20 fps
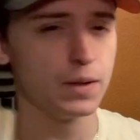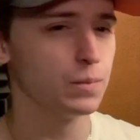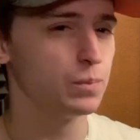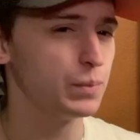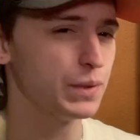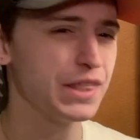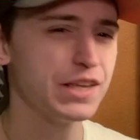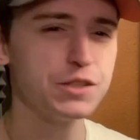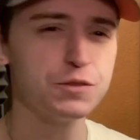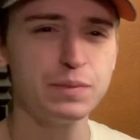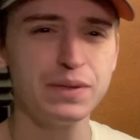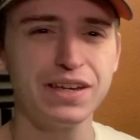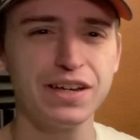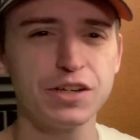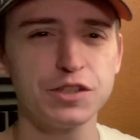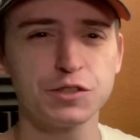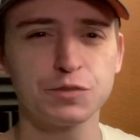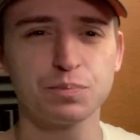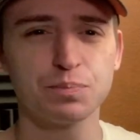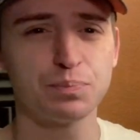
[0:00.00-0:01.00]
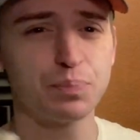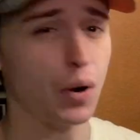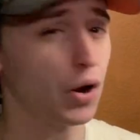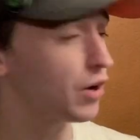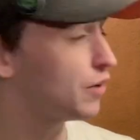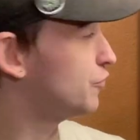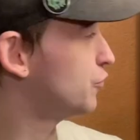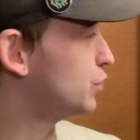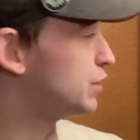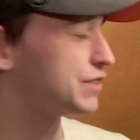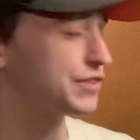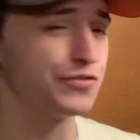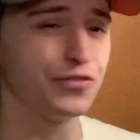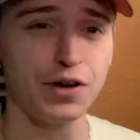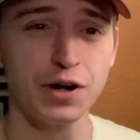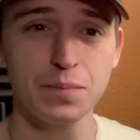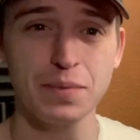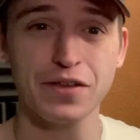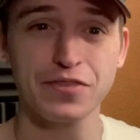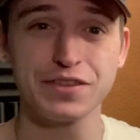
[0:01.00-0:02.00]
But that's because part of what's
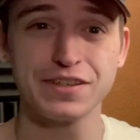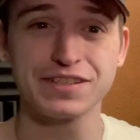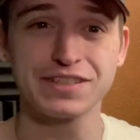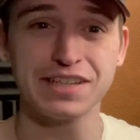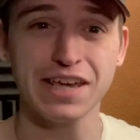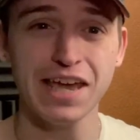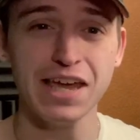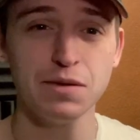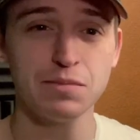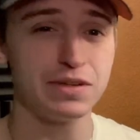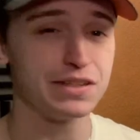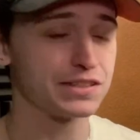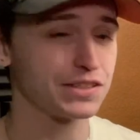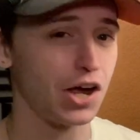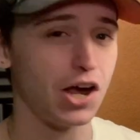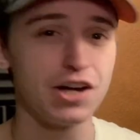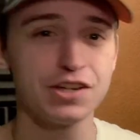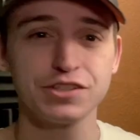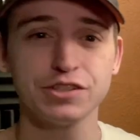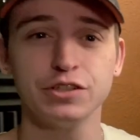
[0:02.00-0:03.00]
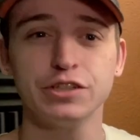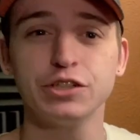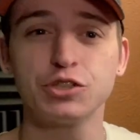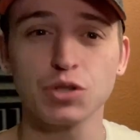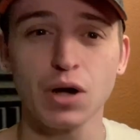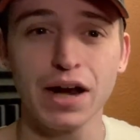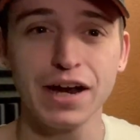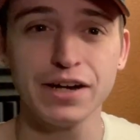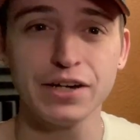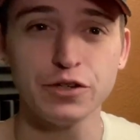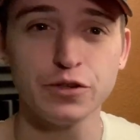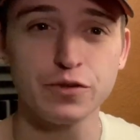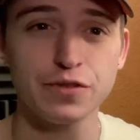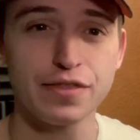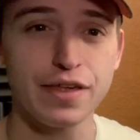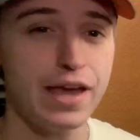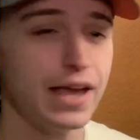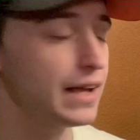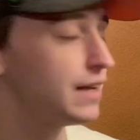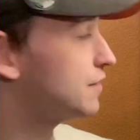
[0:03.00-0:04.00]
fun about this game is constantly trying new
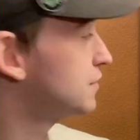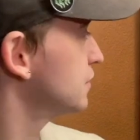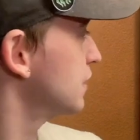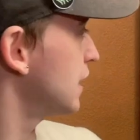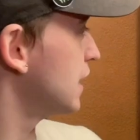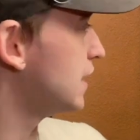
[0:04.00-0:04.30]
things